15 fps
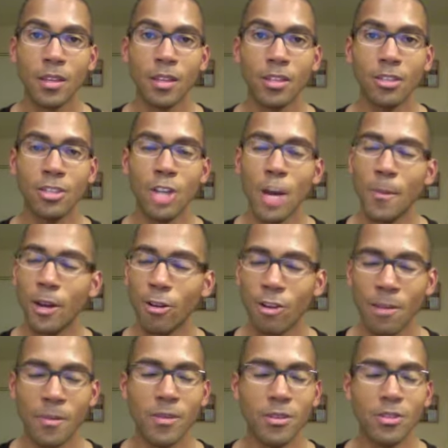You know what my
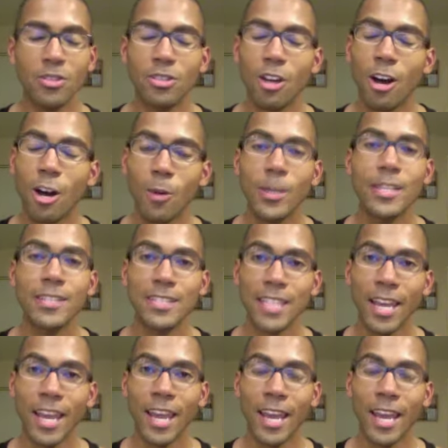grandmother used to always say,